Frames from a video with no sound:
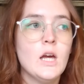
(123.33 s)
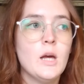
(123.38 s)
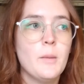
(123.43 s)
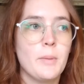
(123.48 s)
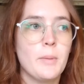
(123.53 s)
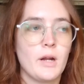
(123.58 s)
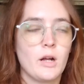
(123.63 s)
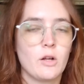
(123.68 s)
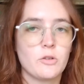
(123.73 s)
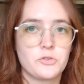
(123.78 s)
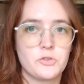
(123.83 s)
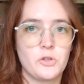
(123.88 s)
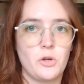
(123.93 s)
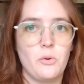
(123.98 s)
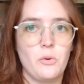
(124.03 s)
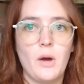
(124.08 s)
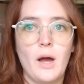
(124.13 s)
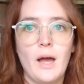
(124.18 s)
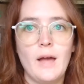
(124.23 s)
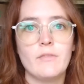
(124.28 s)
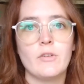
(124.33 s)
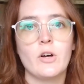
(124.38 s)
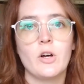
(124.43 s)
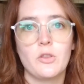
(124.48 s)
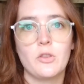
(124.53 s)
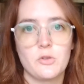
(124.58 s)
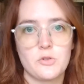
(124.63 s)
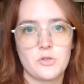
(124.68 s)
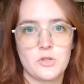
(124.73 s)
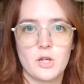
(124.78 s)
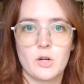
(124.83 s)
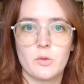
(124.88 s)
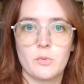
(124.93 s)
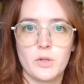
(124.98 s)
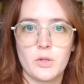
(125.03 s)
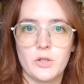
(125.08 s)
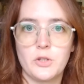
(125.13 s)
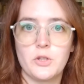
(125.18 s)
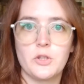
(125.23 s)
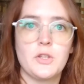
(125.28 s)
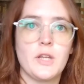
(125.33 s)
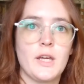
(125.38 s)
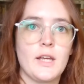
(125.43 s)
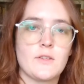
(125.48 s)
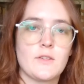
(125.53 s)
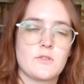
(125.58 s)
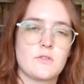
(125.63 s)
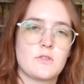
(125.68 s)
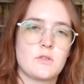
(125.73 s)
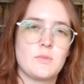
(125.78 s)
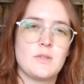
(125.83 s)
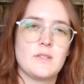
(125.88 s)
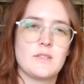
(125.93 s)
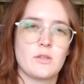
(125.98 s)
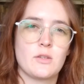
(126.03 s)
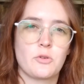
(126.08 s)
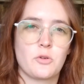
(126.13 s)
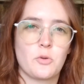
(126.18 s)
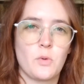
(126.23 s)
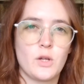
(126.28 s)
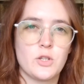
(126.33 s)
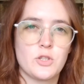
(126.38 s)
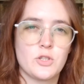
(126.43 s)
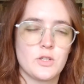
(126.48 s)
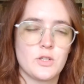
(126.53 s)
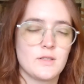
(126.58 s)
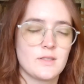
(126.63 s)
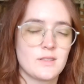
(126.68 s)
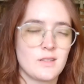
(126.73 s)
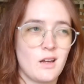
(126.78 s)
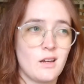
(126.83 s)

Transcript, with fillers: But also, I have others that are really good to answer some of these other questions.